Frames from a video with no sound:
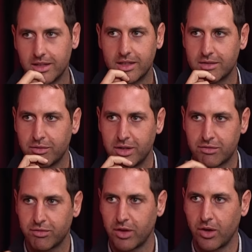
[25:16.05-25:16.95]
this this
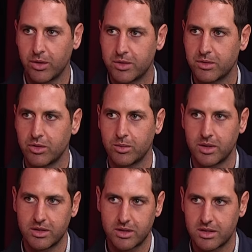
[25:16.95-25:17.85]
flow to them
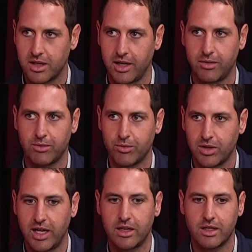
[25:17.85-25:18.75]
and just like
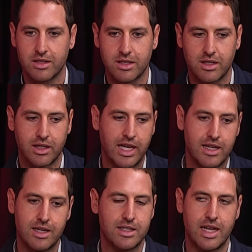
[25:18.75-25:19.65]
relentless and
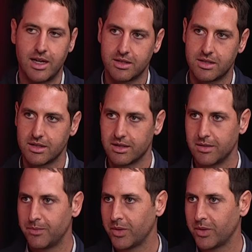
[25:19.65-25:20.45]
getting it down to